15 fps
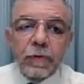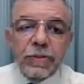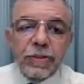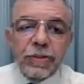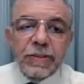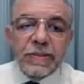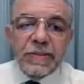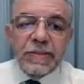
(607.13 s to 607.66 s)

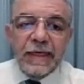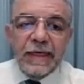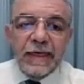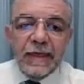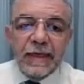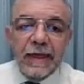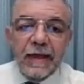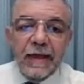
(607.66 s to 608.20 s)
which is
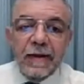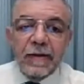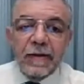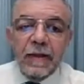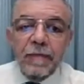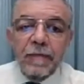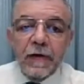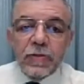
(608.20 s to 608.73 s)
the
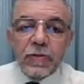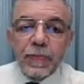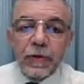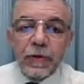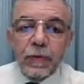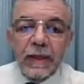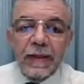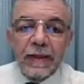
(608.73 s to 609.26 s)
difference
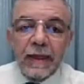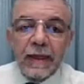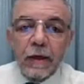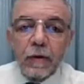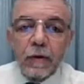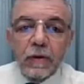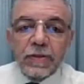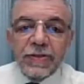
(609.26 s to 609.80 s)
between the
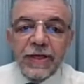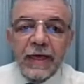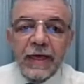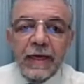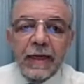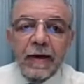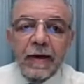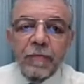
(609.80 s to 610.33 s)
lowest
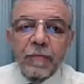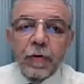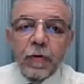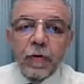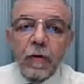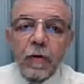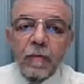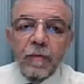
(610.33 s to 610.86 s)
area of the
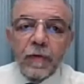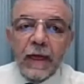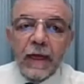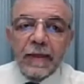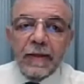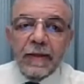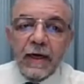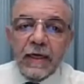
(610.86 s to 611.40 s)
curve
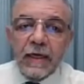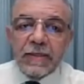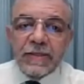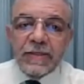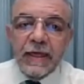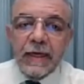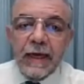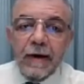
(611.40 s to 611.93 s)
and the highest
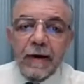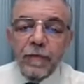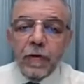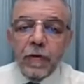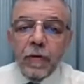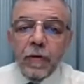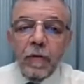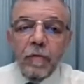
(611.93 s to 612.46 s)
area of
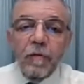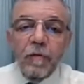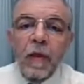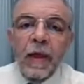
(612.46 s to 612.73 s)
the curve.